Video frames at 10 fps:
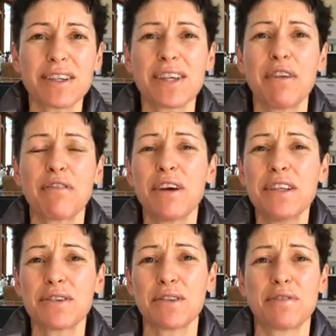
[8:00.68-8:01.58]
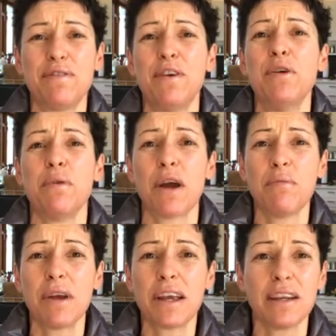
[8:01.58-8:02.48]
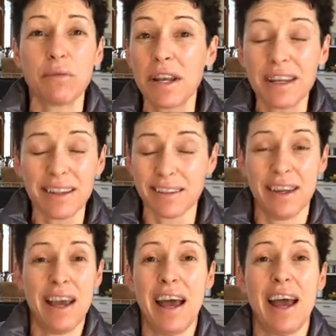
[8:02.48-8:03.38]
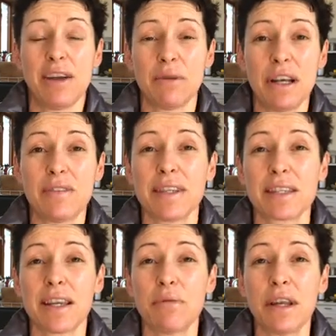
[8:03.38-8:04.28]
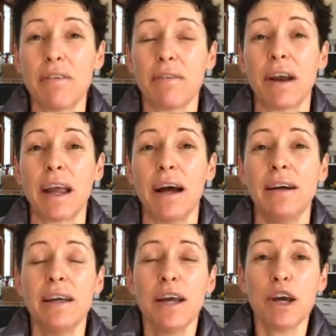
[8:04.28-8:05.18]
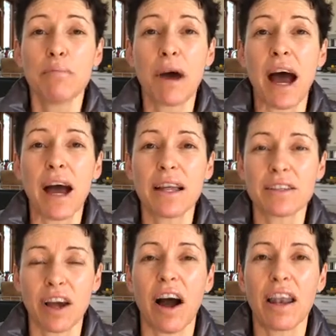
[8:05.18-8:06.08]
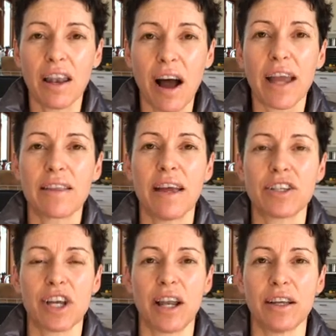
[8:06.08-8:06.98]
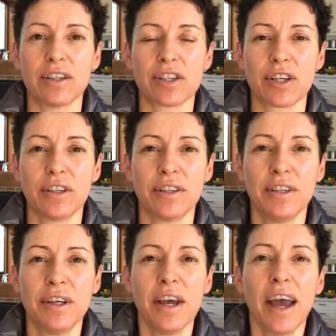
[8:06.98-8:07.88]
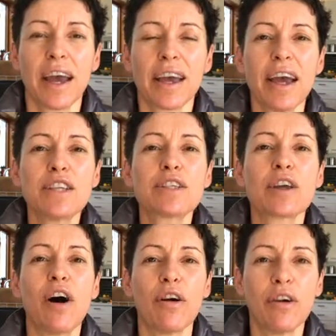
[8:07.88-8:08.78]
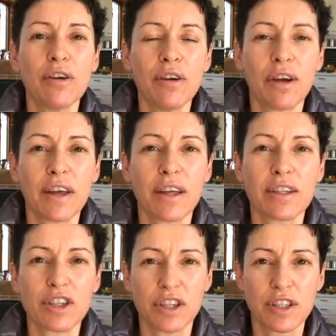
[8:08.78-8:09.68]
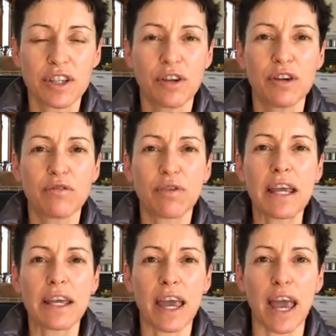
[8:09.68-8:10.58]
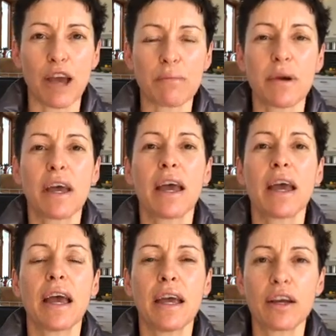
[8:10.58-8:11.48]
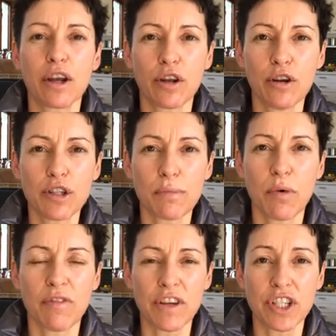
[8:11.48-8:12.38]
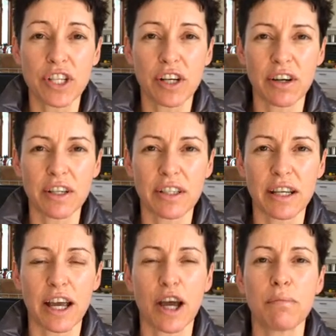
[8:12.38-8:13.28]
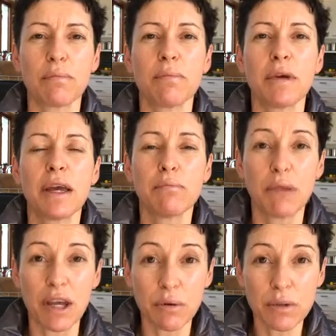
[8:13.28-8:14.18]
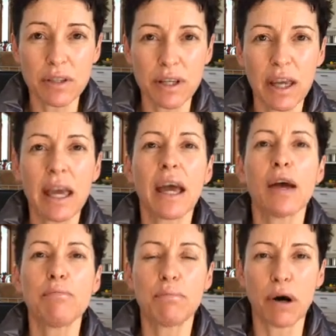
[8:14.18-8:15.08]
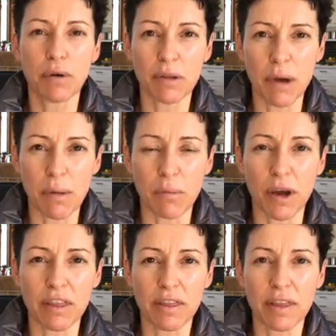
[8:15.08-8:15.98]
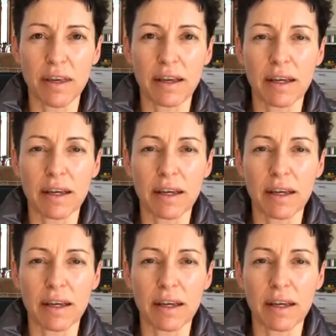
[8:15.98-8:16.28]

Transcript: because our freezer is full and we live in the city, we never run out. But I like that challenge. Okay, so just to recap, include more vegetarian meals, bulk them up with